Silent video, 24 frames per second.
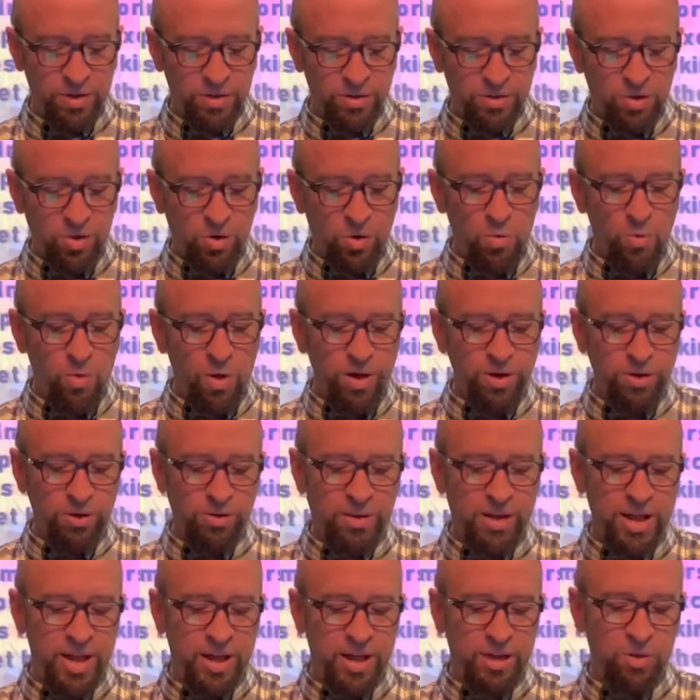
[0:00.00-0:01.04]
So no wonder
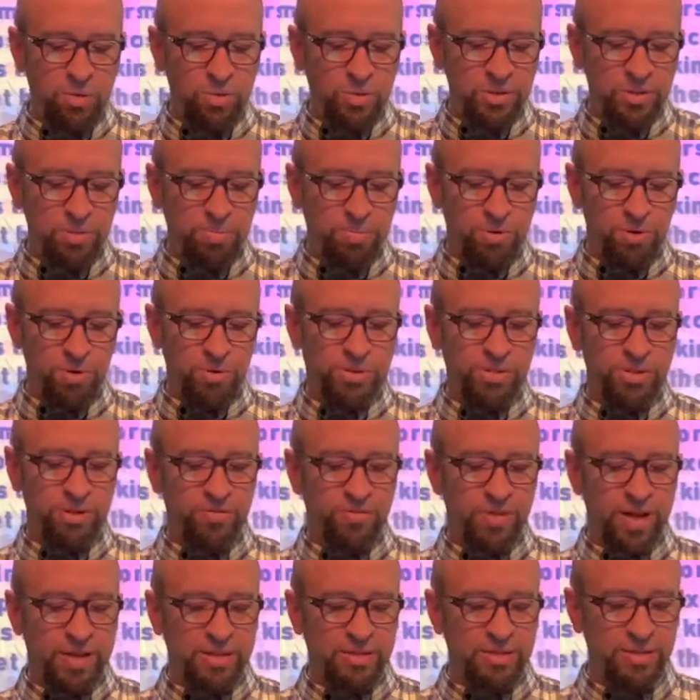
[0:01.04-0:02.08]
Daniel was a person of
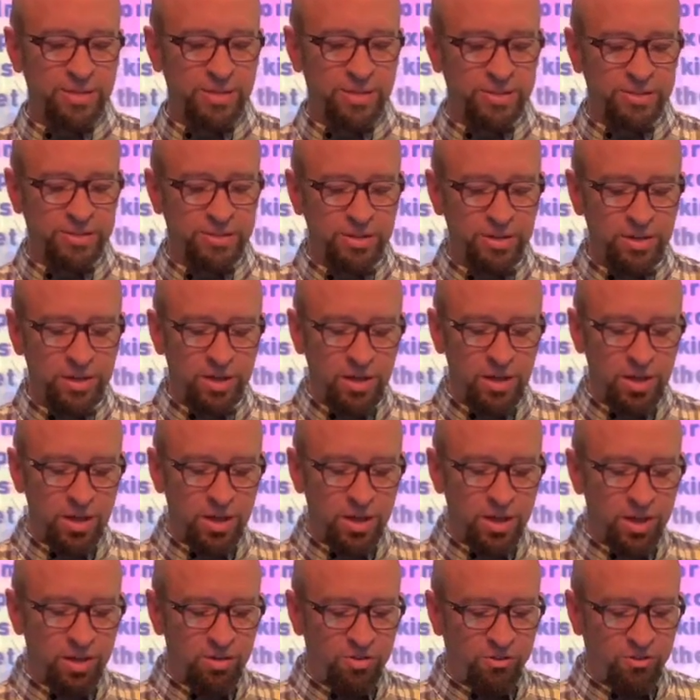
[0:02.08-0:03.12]
excellence.
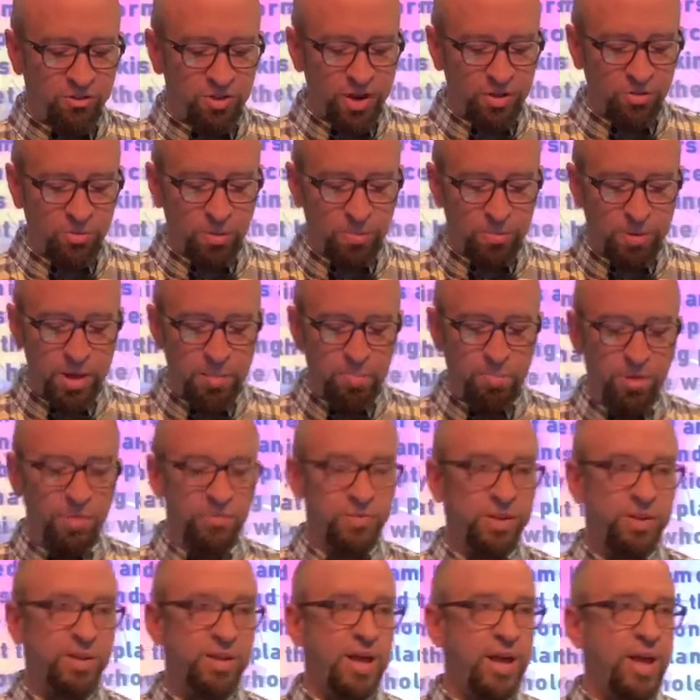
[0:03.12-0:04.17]
His friends were people of
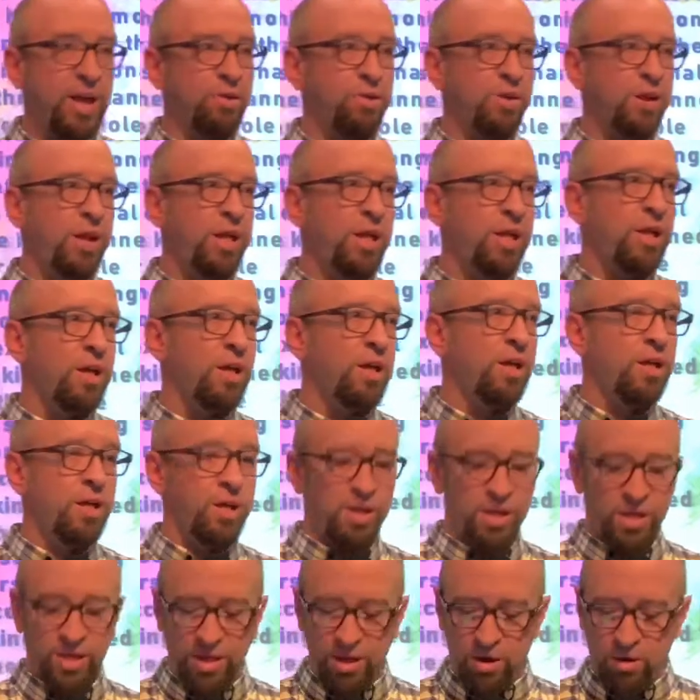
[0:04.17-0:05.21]
integrity,
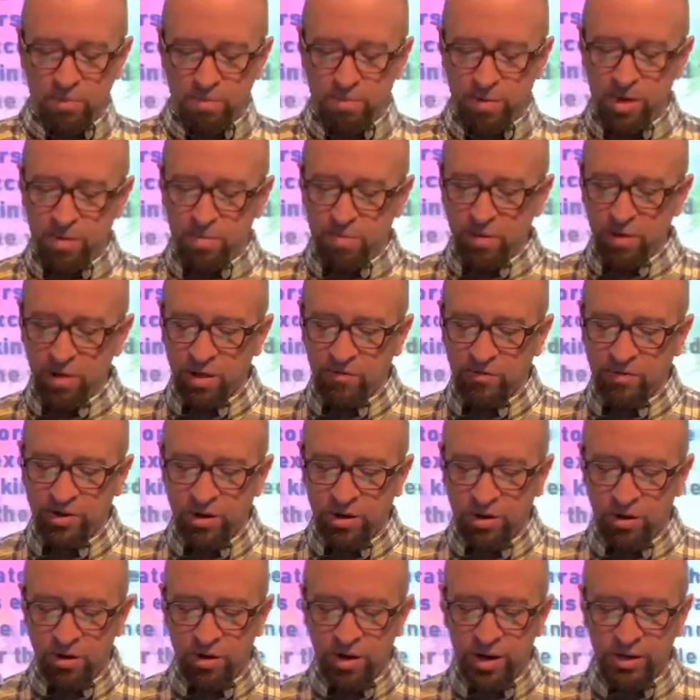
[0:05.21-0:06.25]
they were people of
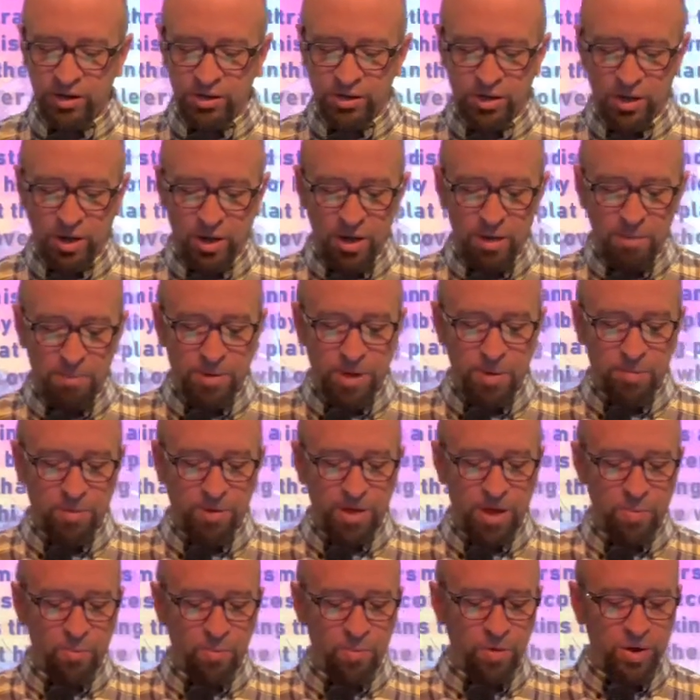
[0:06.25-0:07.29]
courage, people
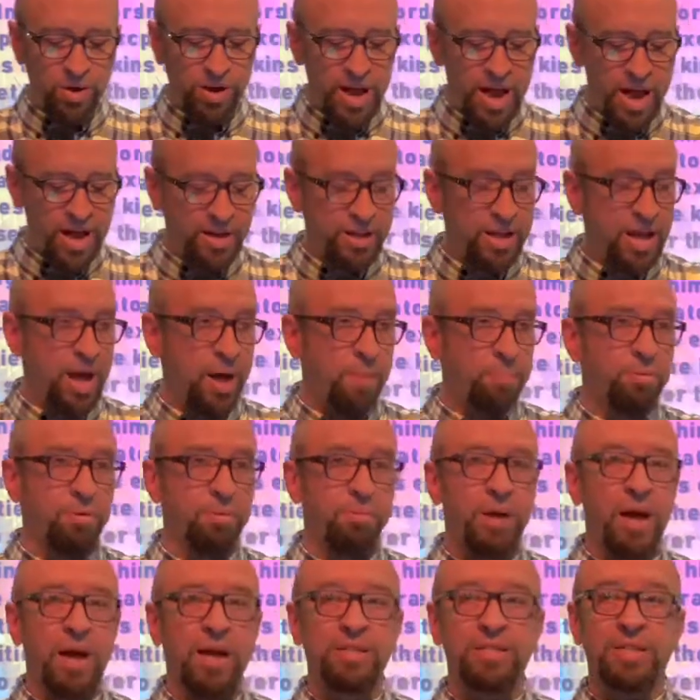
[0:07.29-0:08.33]
that would not
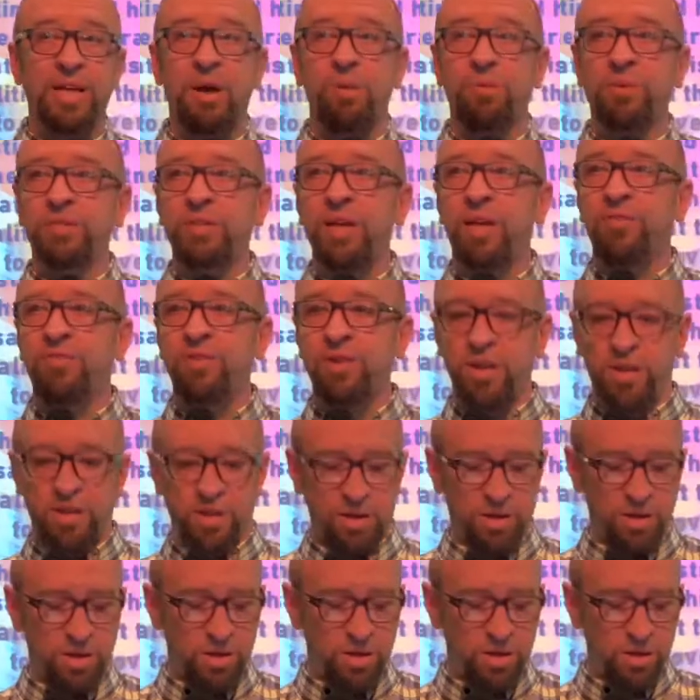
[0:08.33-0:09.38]
compromise, that was evident.
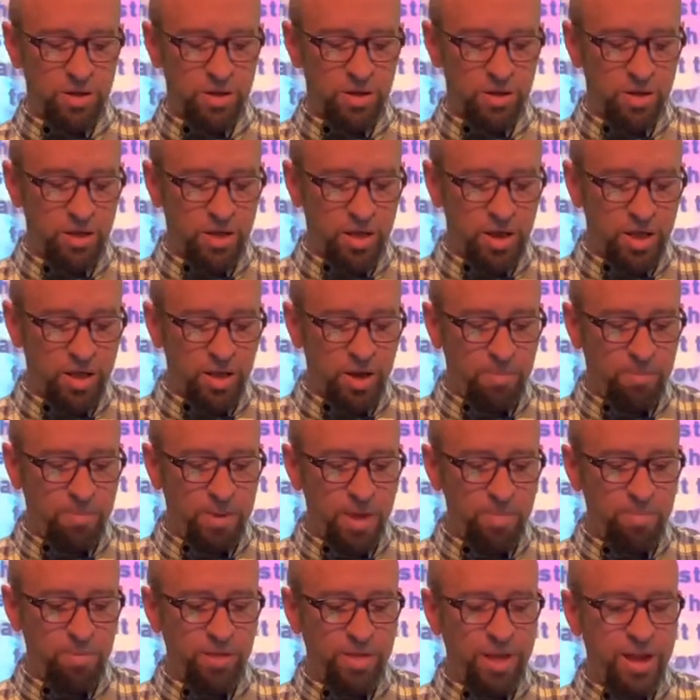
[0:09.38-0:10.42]
And they were
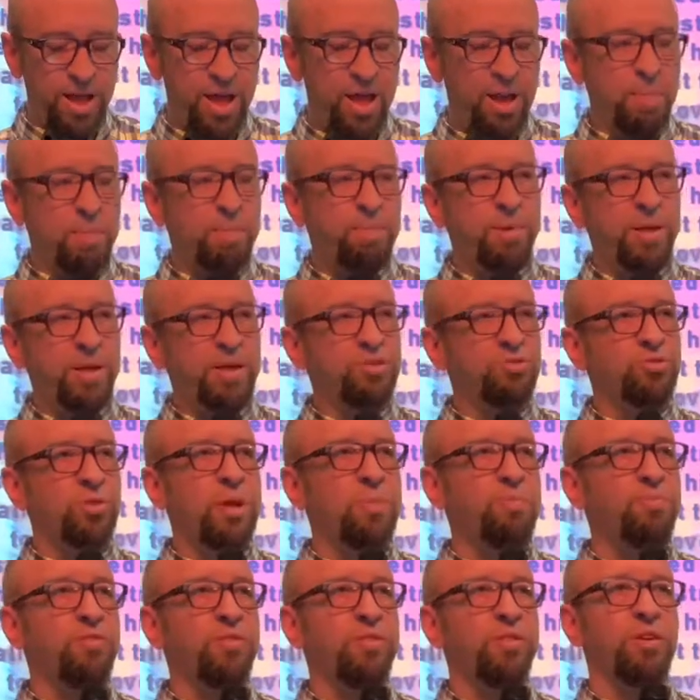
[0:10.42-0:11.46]
people that had a big
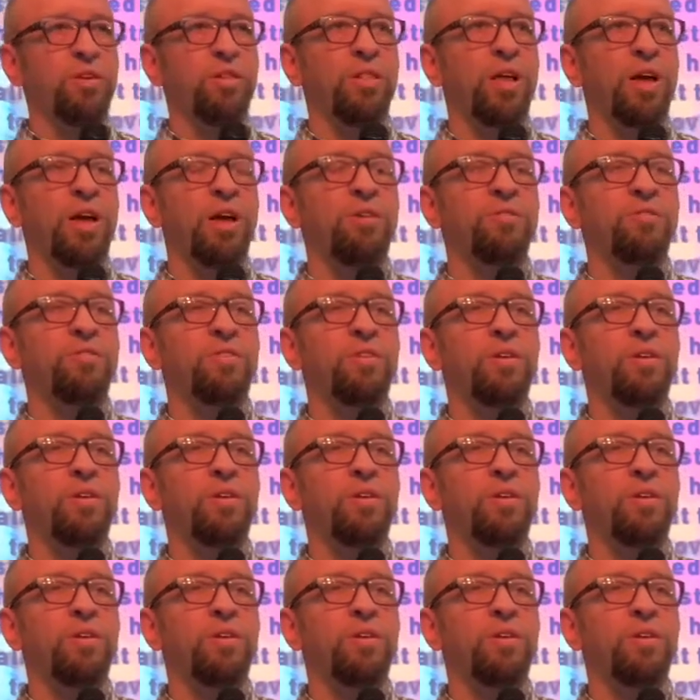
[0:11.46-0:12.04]
dream for their life.